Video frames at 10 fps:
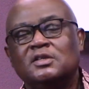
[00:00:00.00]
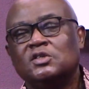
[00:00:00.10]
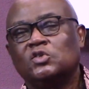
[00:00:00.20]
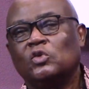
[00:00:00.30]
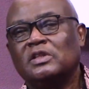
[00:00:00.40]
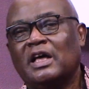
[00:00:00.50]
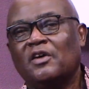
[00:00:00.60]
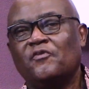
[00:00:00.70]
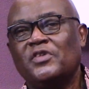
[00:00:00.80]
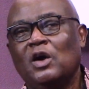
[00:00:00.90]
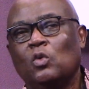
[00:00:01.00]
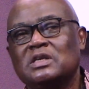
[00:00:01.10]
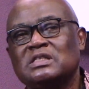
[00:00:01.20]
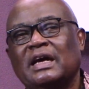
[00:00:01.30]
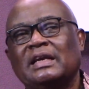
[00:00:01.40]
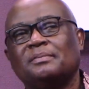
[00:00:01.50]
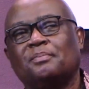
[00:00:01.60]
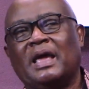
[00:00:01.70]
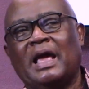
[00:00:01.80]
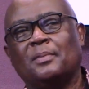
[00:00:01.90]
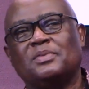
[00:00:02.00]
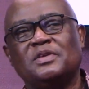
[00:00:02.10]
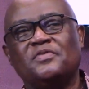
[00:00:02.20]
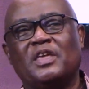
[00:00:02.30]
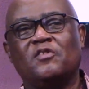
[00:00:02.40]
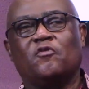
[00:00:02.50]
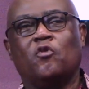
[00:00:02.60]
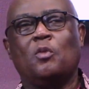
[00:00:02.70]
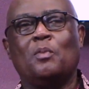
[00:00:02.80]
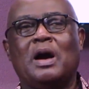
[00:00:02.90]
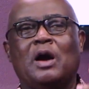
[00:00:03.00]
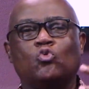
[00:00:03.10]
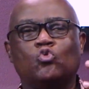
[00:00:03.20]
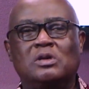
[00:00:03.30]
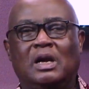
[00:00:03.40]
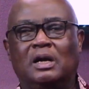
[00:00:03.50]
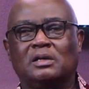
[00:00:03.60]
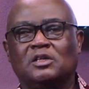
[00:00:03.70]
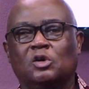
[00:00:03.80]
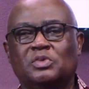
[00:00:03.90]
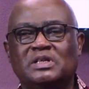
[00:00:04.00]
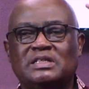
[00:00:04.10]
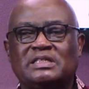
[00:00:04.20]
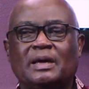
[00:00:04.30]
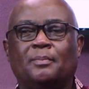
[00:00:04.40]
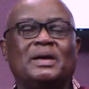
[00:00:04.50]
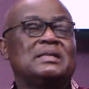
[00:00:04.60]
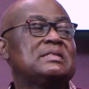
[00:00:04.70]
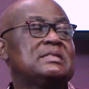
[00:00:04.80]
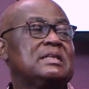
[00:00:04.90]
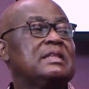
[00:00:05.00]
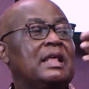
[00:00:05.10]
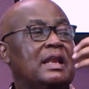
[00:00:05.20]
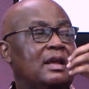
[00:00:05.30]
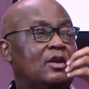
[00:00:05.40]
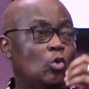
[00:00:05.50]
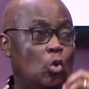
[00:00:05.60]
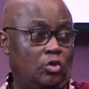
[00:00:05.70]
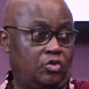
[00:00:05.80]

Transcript: So their fear was that perhaps if they inform Aruna, there will be disturbances in the north.